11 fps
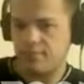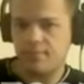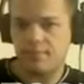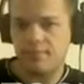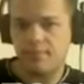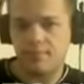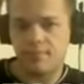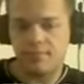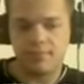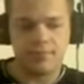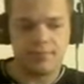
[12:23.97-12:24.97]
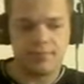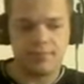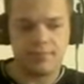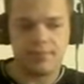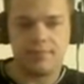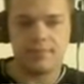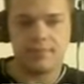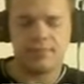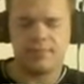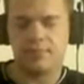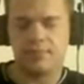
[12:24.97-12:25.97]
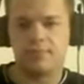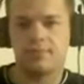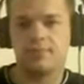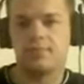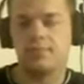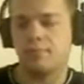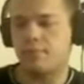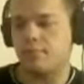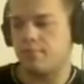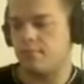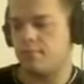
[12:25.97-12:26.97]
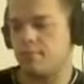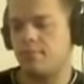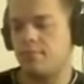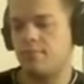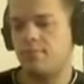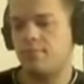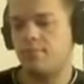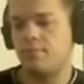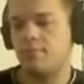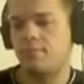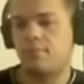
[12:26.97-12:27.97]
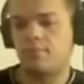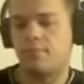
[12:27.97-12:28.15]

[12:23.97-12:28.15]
The person shown says nothing.